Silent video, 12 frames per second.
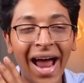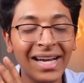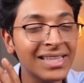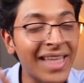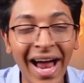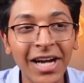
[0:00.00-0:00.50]

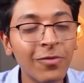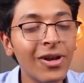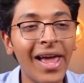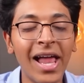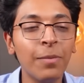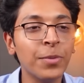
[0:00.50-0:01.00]
and that will
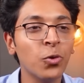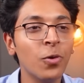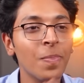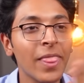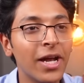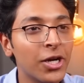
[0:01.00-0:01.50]
help you
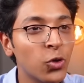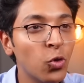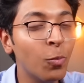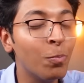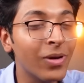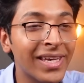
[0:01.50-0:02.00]
to
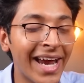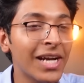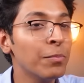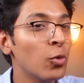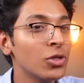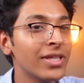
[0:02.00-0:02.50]
get
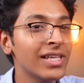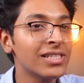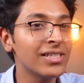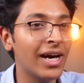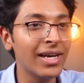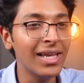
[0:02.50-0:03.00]
more things
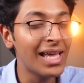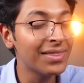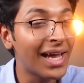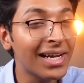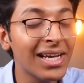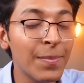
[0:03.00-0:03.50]
done in
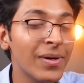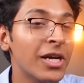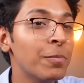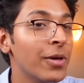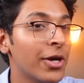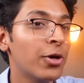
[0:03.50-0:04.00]
that limited
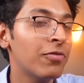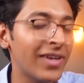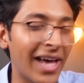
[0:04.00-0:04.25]
period of